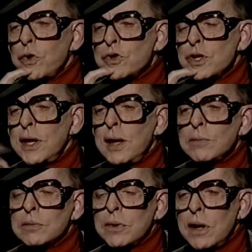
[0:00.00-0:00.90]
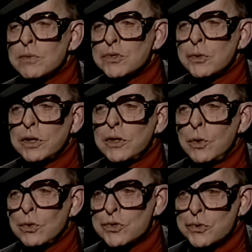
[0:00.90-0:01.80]
you this before. She came when I was
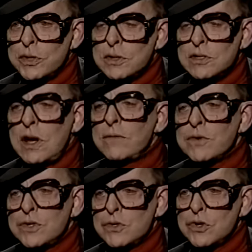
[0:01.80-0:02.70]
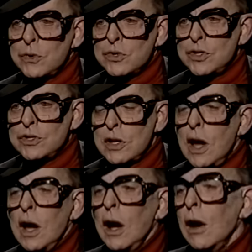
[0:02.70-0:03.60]
doing Gold Street in San Francisco, and
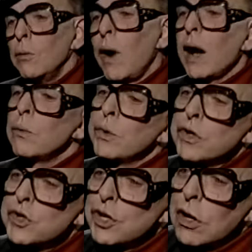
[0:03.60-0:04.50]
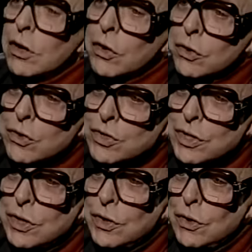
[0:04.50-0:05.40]
she uh -huh. said, "What would
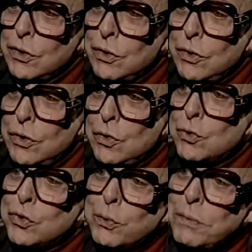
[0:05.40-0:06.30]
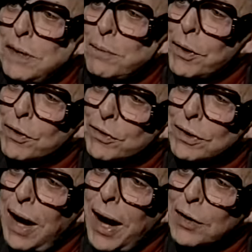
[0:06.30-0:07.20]
Charles? You do me
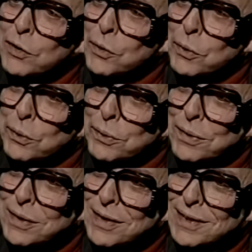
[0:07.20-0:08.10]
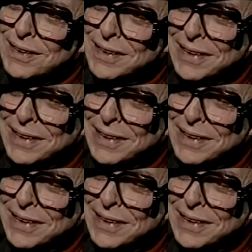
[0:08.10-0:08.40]
better than I do."